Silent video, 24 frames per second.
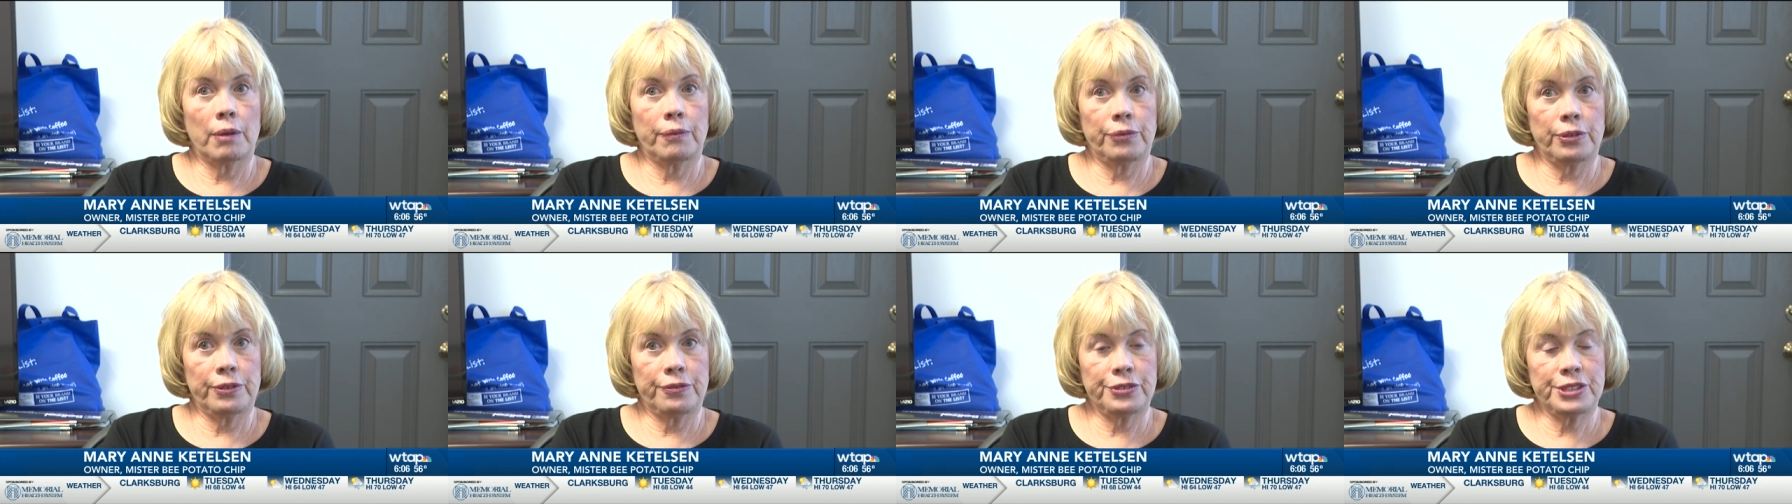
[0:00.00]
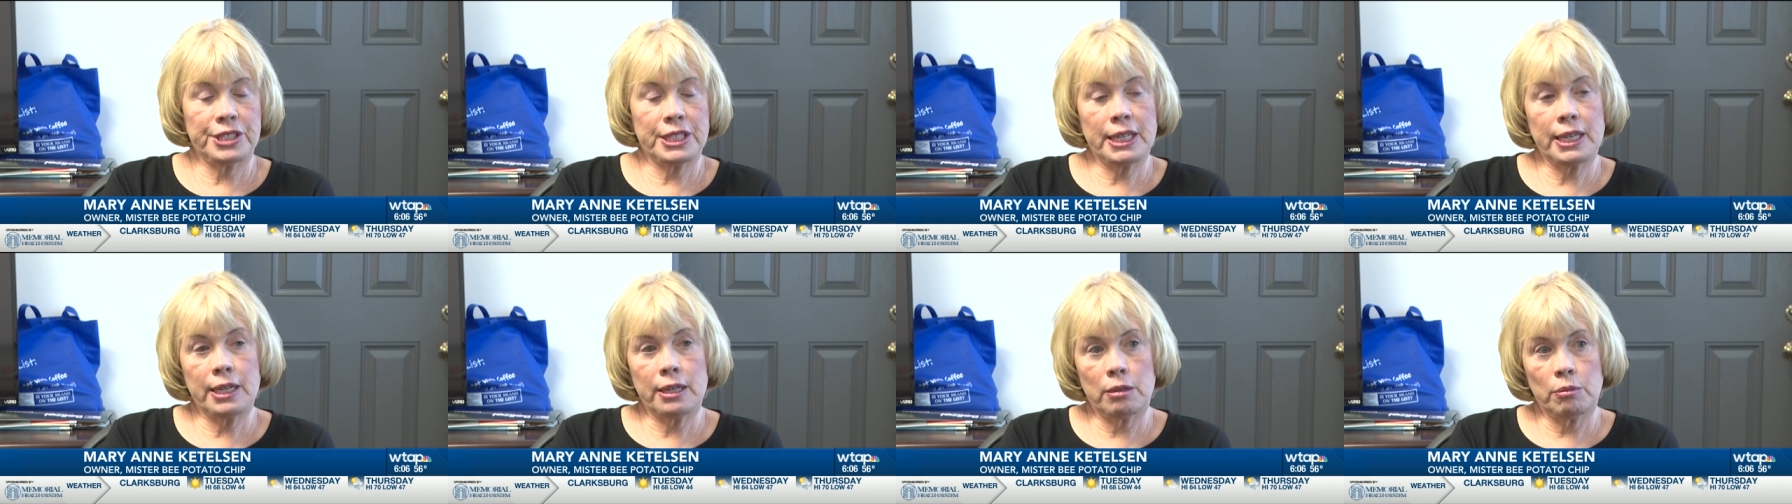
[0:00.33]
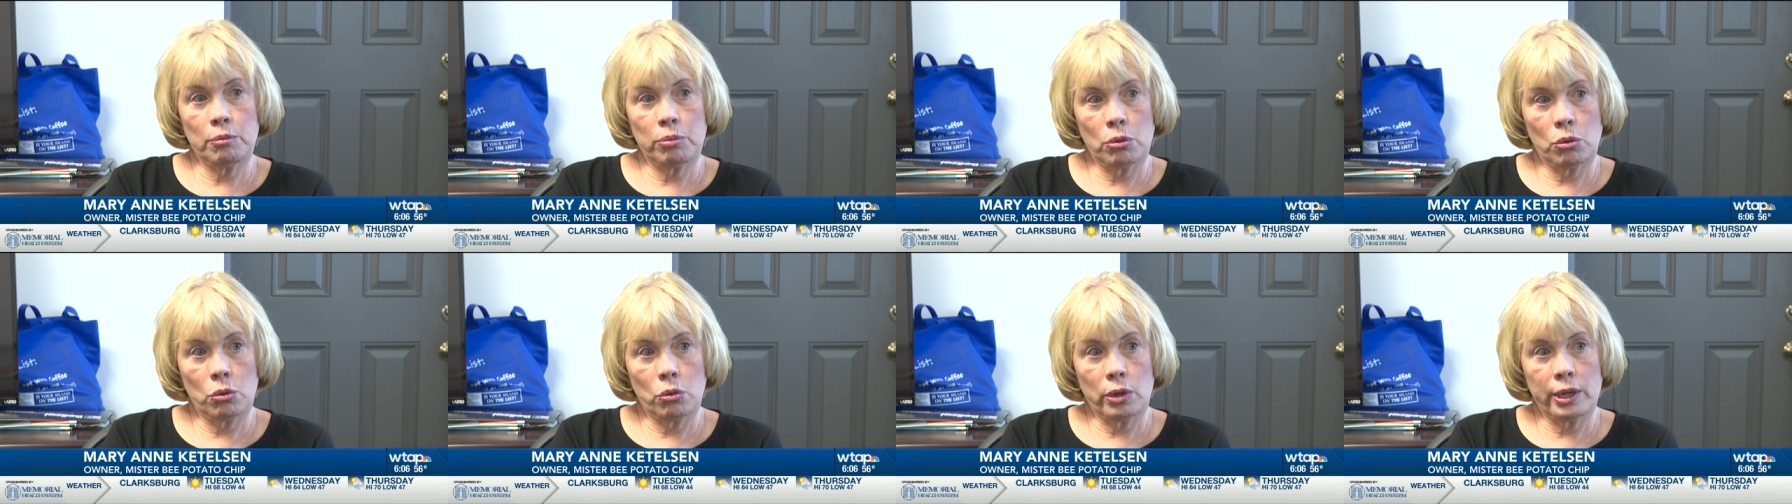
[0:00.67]
15
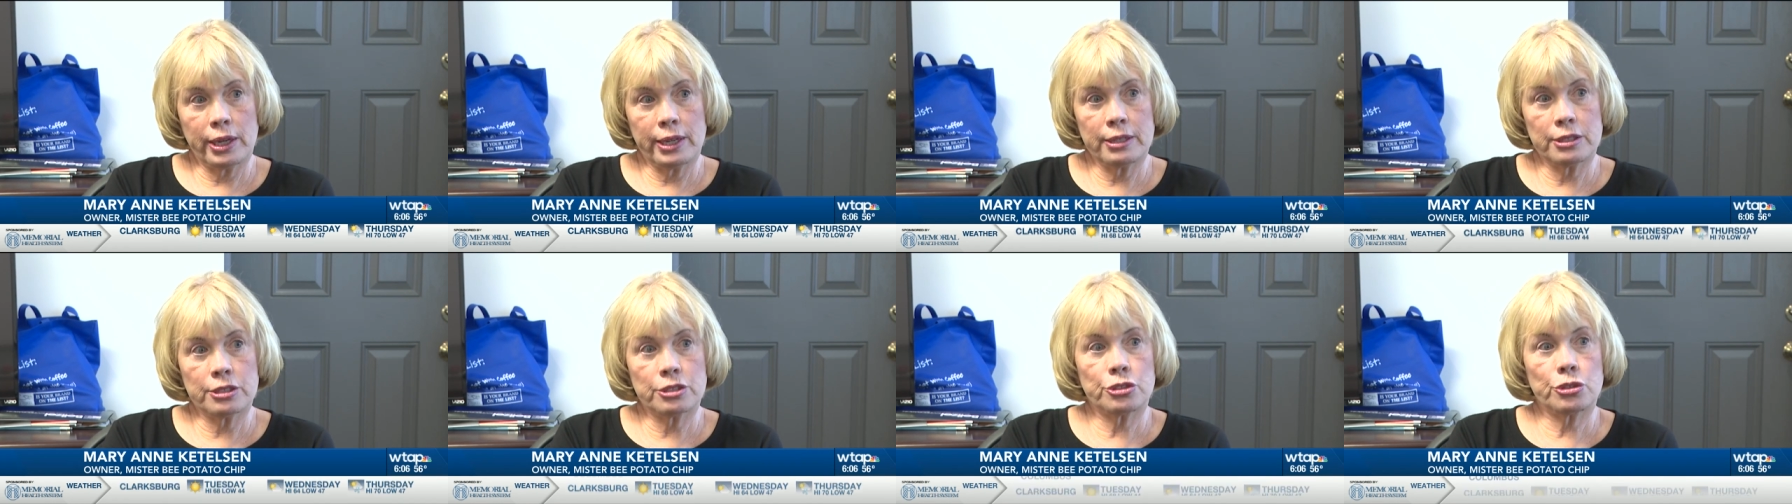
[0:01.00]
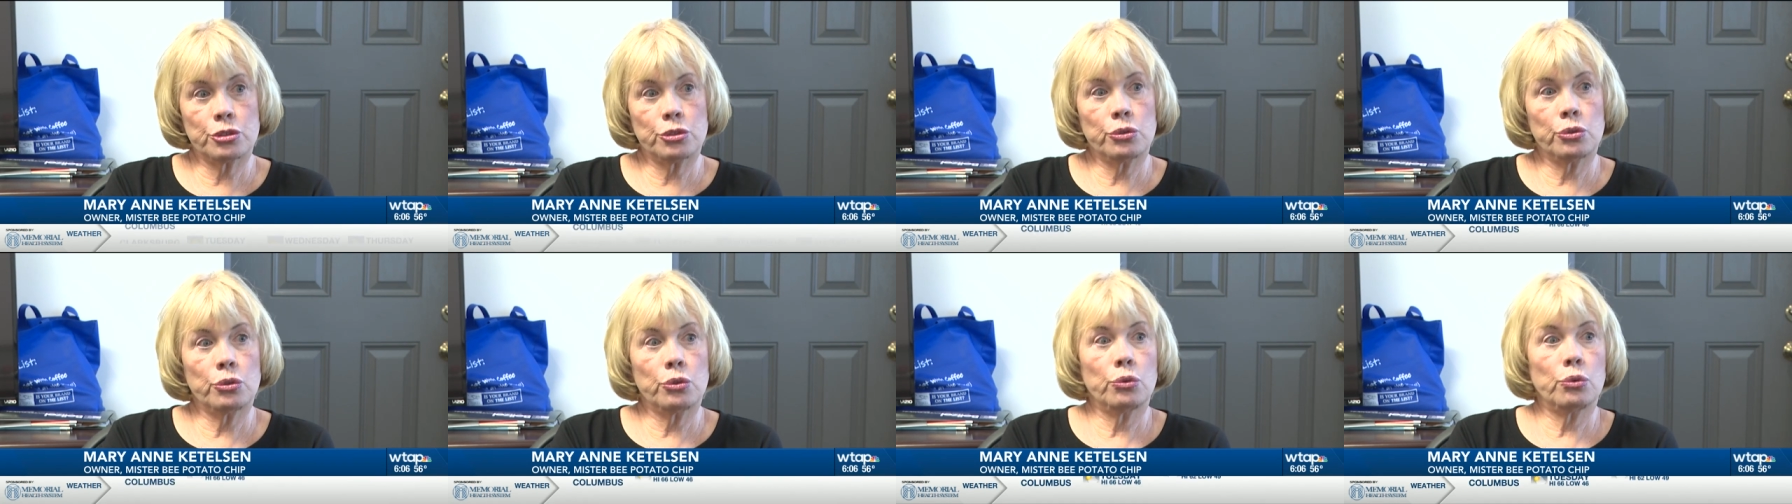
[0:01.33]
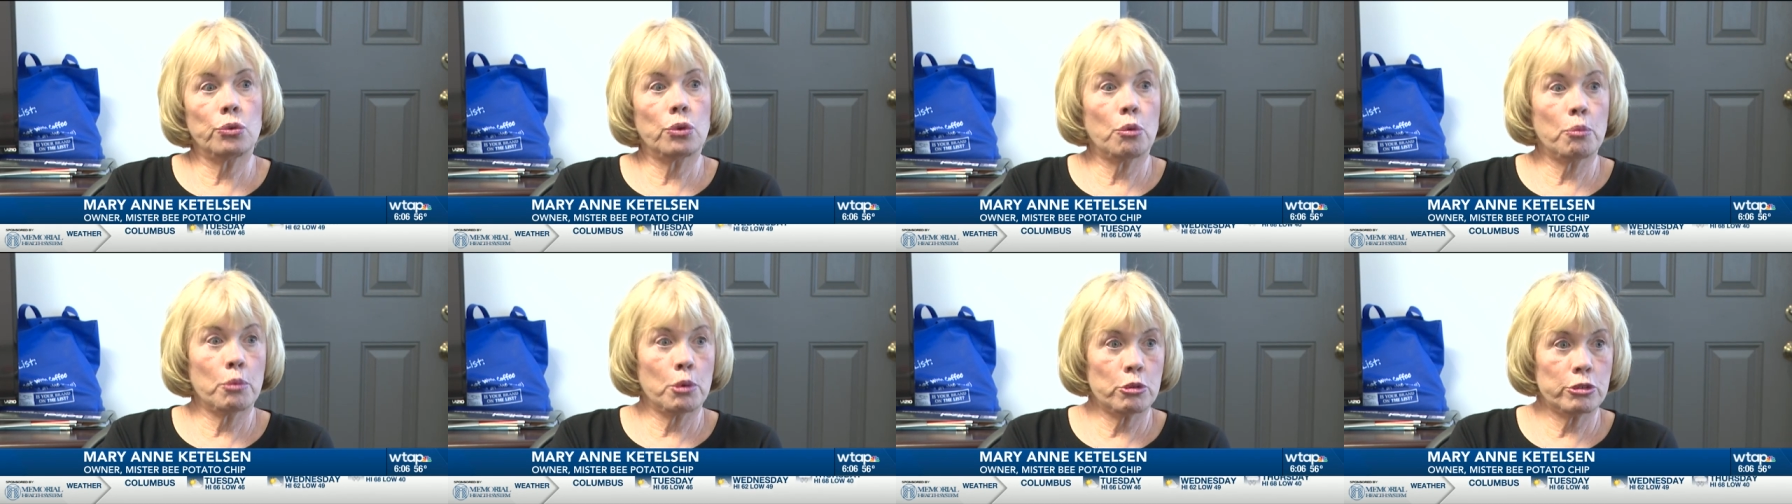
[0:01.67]
employees to
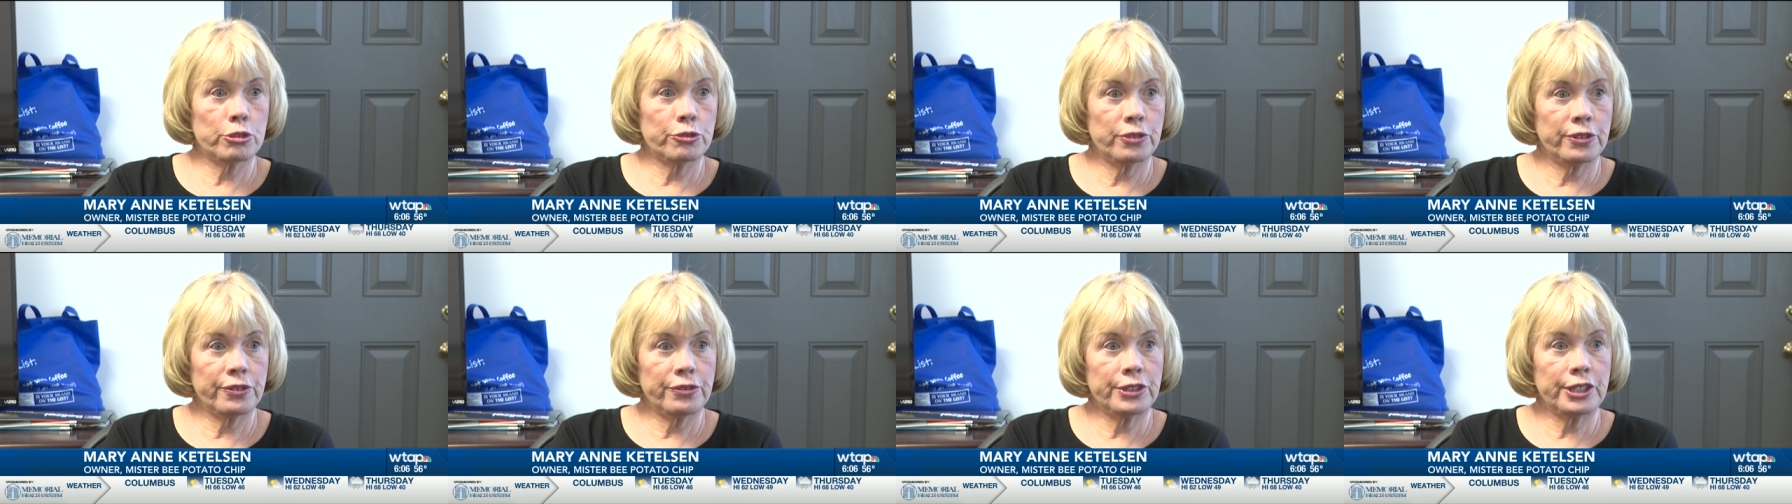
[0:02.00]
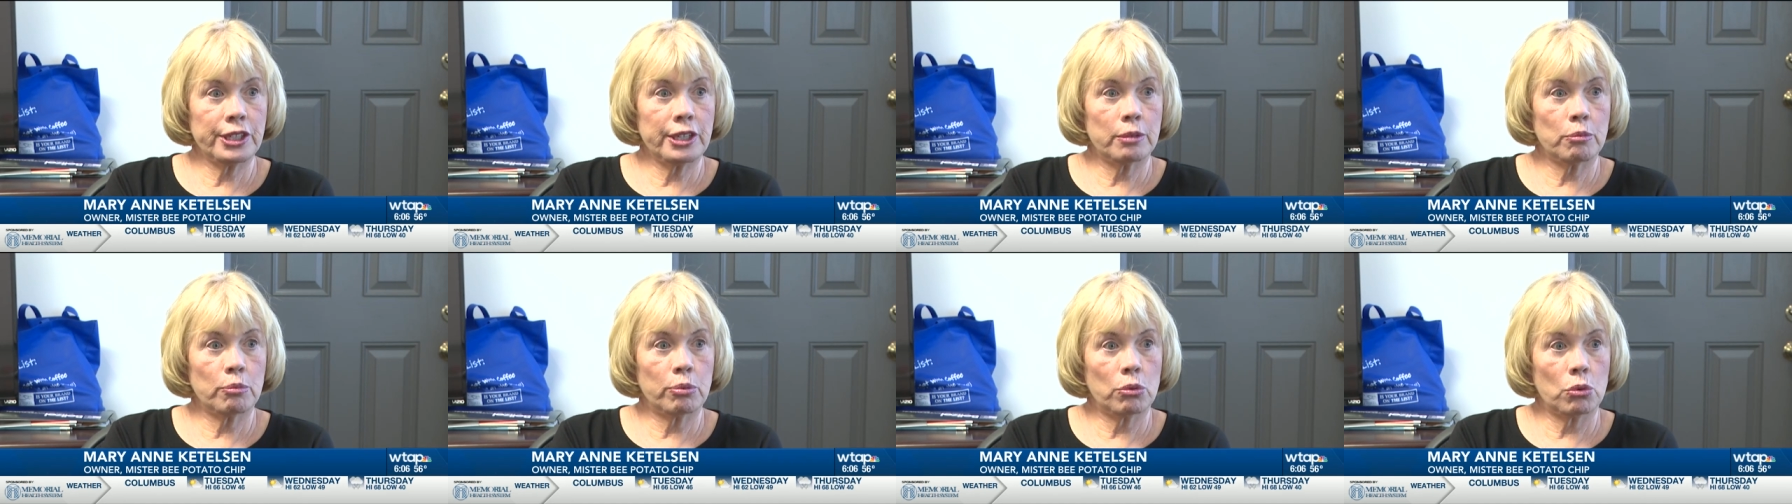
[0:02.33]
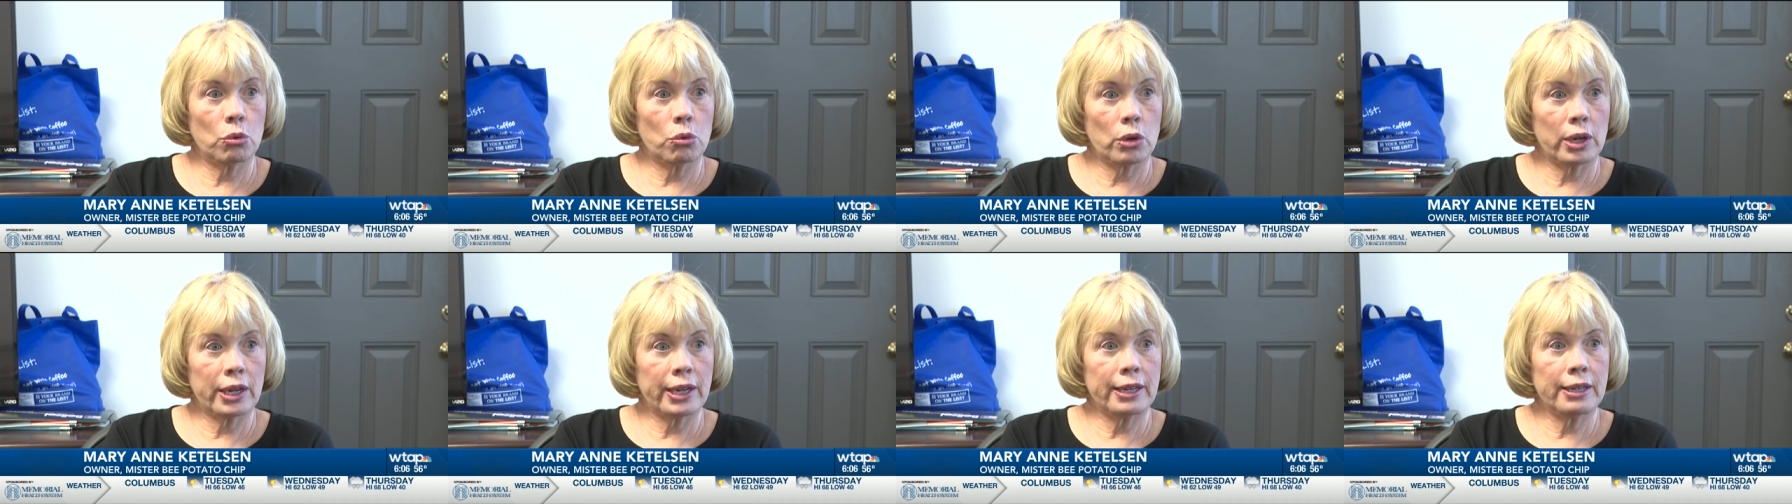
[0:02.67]
almost 50
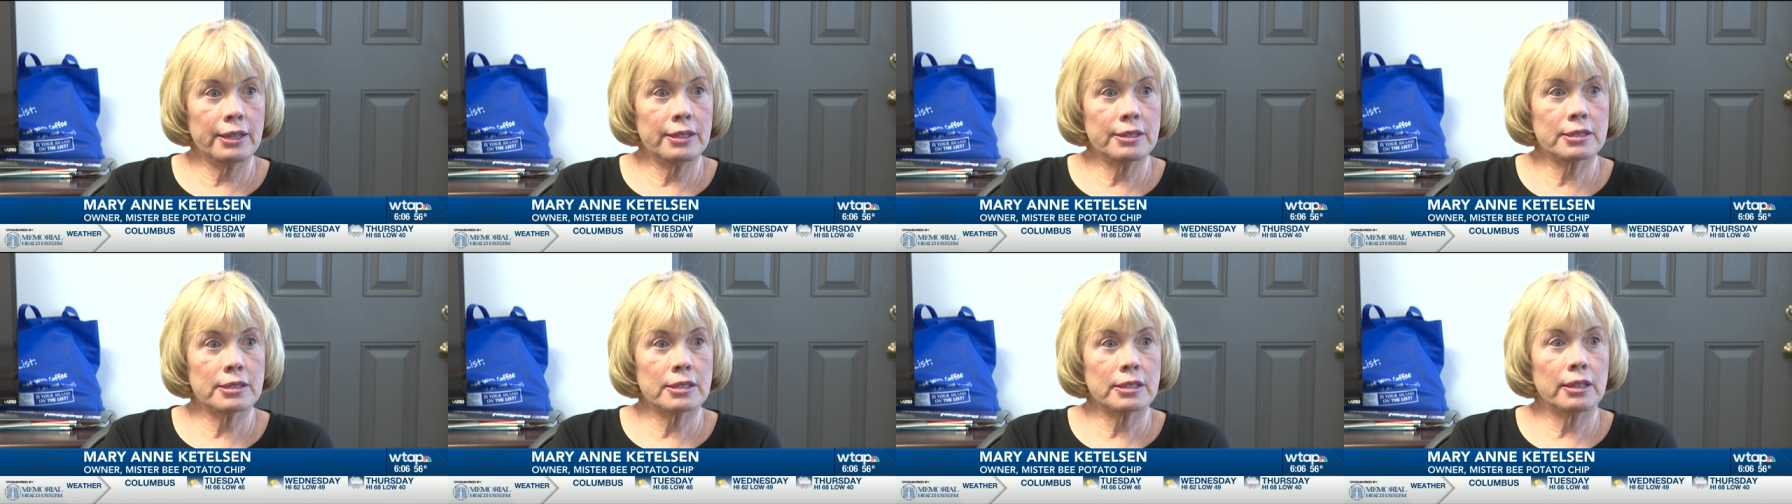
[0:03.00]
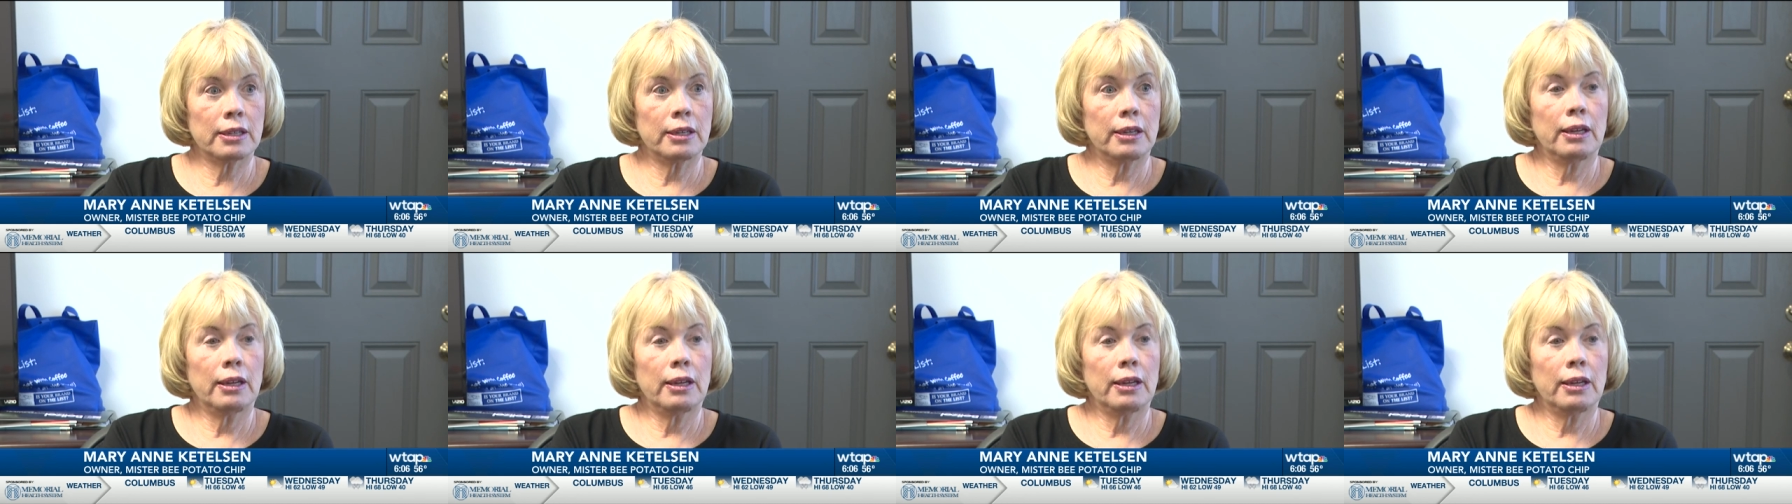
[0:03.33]
employees